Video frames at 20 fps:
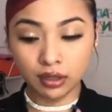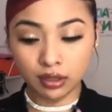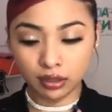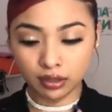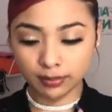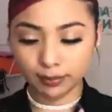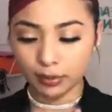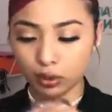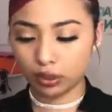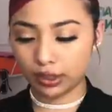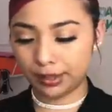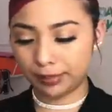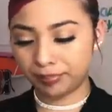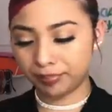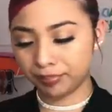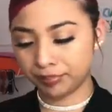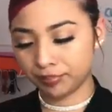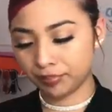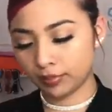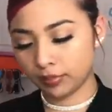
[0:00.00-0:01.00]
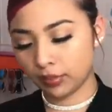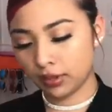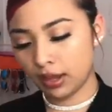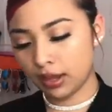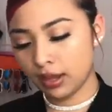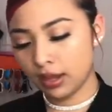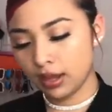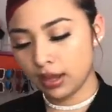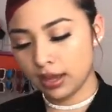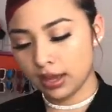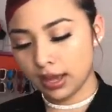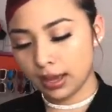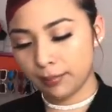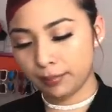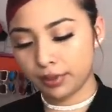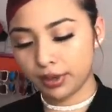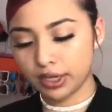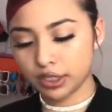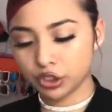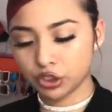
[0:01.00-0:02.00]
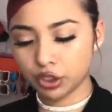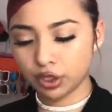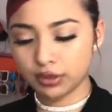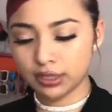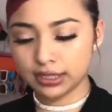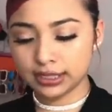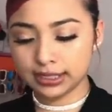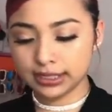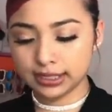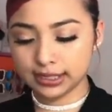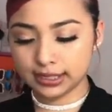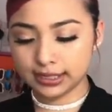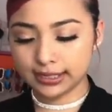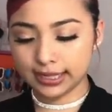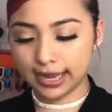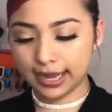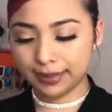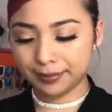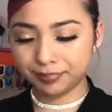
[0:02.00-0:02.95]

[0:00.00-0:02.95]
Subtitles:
Okay. I'm pretty sure this is a set.